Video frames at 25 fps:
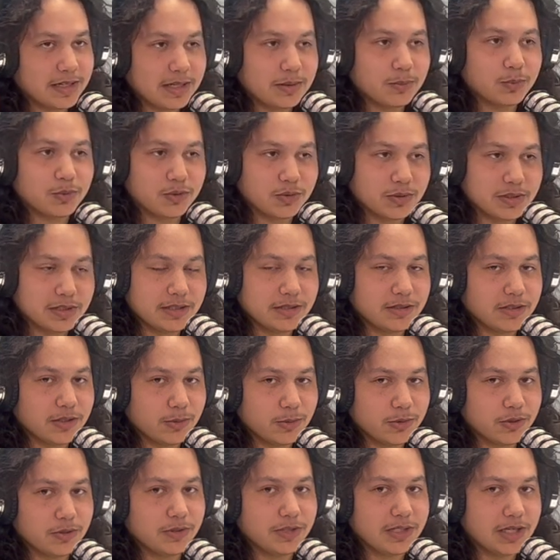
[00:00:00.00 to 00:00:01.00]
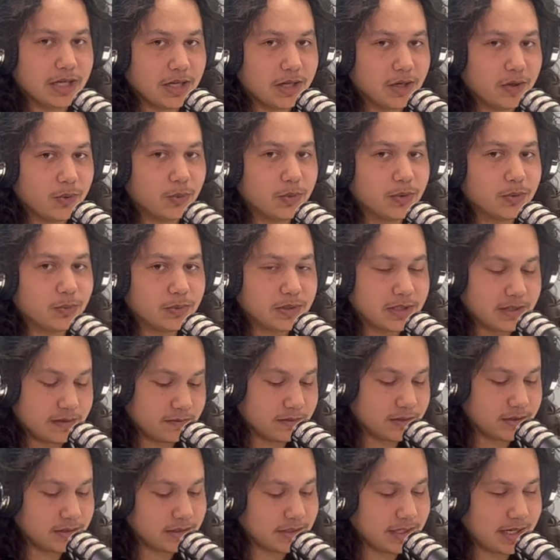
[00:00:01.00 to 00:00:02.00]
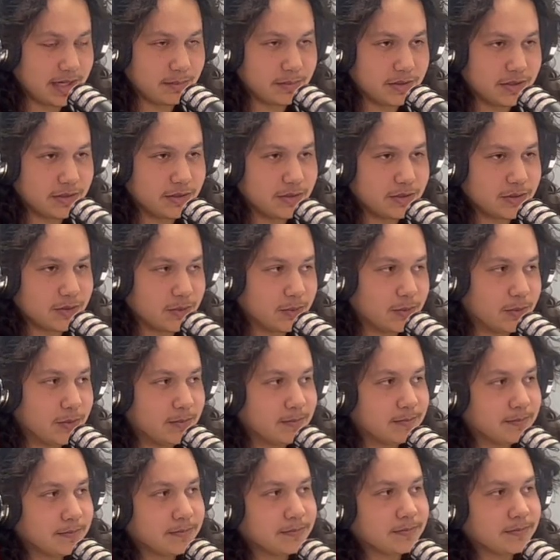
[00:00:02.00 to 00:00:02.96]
I was really socially awkward when I first came to this school.